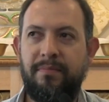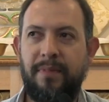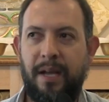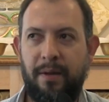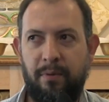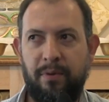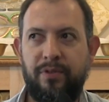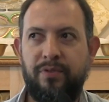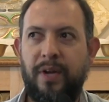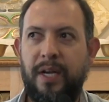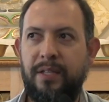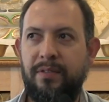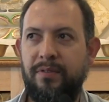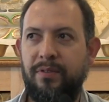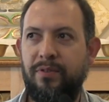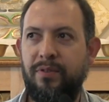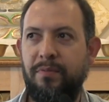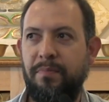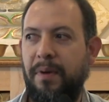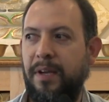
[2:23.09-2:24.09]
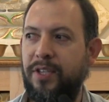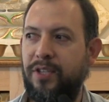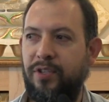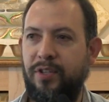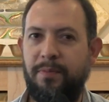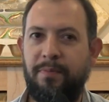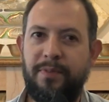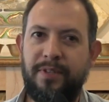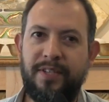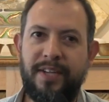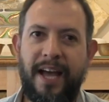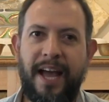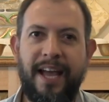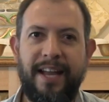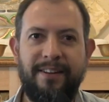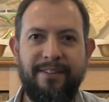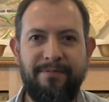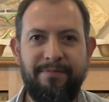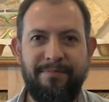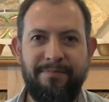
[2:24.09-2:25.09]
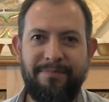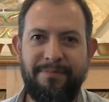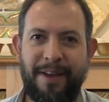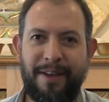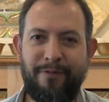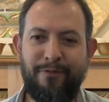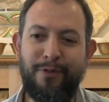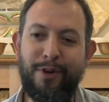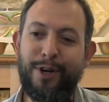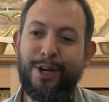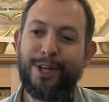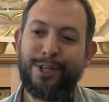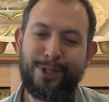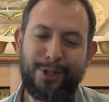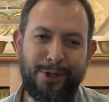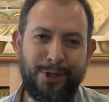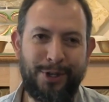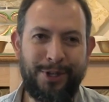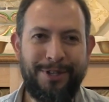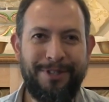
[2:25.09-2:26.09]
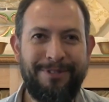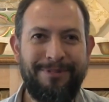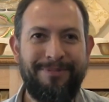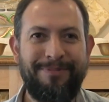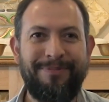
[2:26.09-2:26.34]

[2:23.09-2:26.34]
I will try to do my serpentine and my furniture.